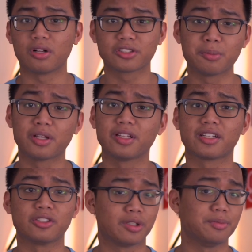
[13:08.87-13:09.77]
ultimately
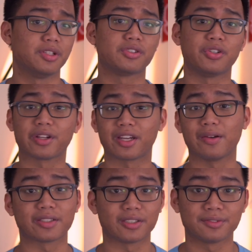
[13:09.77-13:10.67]
contribute to your
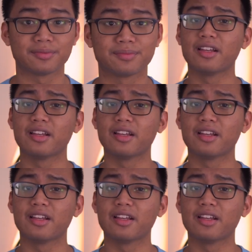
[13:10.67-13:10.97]
character.